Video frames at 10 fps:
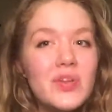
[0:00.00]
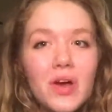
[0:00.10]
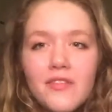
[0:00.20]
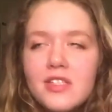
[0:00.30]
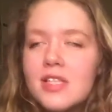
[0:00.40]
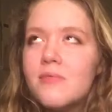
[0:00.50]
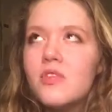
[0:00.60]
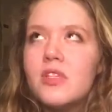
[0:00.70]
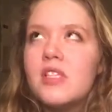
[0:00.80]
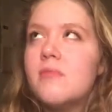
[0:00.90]
so obviously I'm
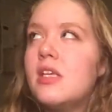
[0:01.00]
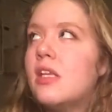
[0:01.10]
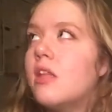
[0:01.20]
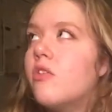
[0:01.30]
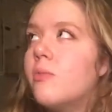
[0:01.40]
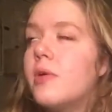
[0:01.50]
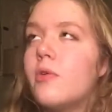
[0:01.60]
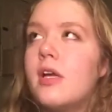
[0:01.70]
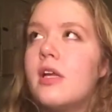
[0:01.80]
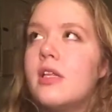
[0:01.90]
doing something a little bit
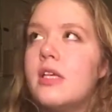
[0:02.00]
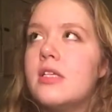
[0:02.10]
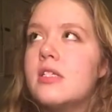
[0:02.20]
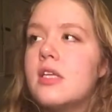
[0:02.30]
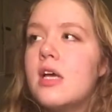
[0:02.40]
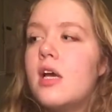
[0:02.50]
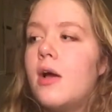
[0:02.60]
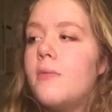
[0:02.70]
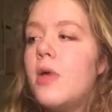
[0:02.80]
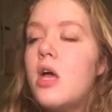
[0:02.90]
right at least.
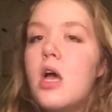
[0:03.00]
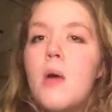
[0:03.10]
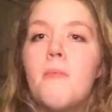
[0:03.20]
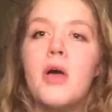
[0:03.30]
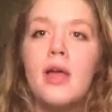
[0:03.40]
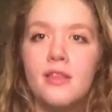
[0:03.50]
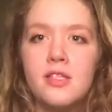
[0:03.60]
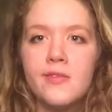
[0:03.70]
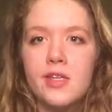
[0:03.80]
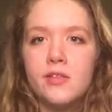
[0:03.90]
But
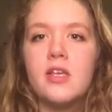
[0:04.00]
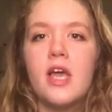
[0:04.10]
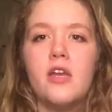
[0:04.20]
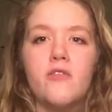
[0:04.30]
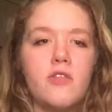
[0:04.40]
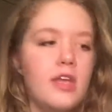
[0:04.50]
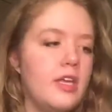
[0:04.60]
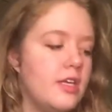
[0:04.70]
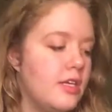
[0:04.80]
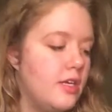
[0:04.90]
this video is kind of
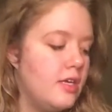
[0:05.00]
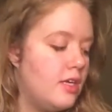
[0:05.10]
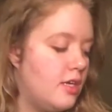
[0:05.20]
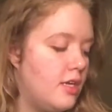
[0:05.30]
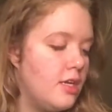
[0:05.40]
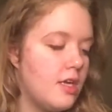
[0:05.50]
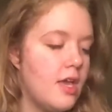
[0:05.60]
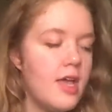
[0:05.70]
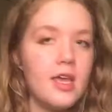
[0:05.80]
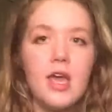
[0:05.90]
like,
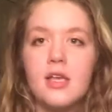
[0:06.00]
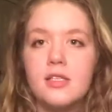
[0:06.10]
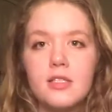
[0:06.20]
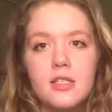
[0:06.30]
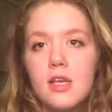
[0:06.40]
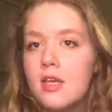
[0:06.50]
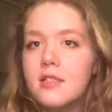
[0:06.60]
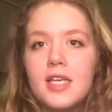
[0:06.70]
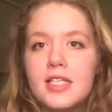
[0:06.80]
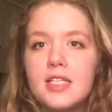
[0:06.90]
I guess,
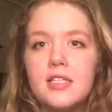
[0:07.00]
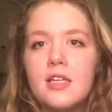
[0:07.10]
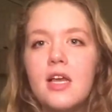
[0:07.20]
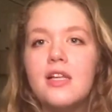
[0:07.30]
tricks and